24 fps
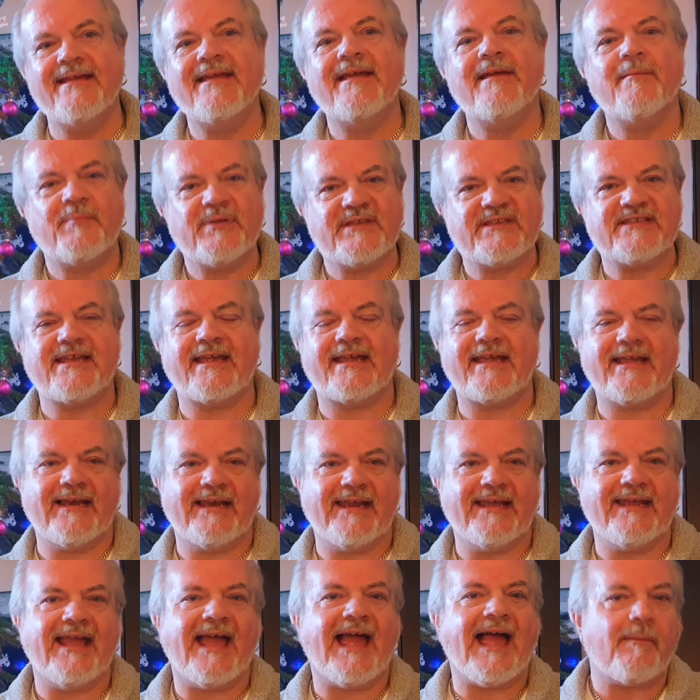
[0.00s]

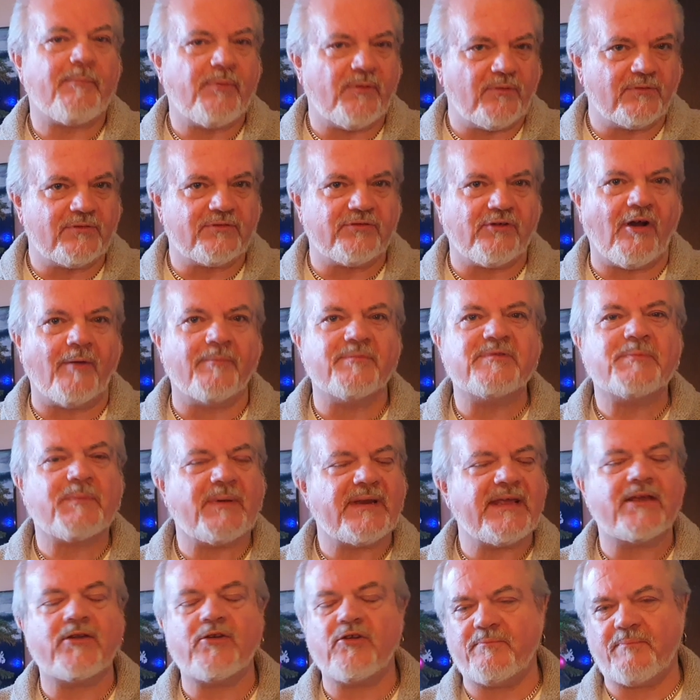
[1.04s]
particularly apple crops, but
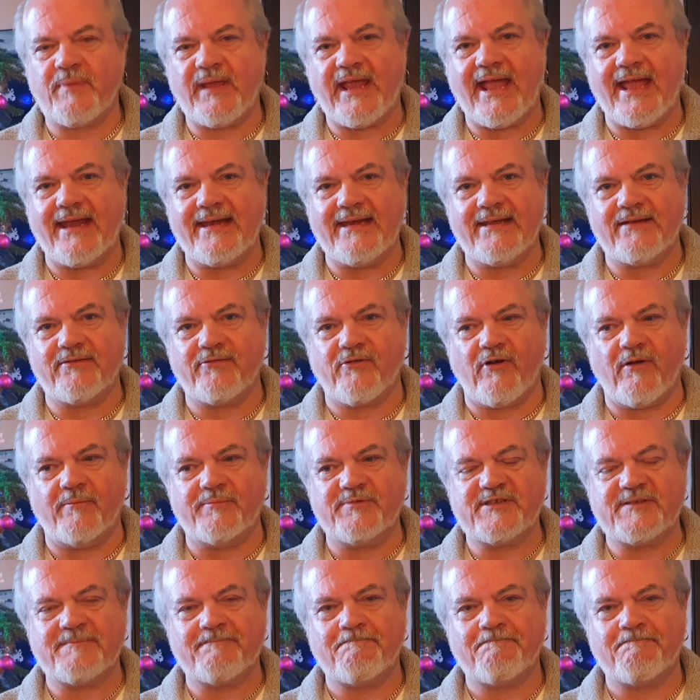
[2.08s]
it could be any crops.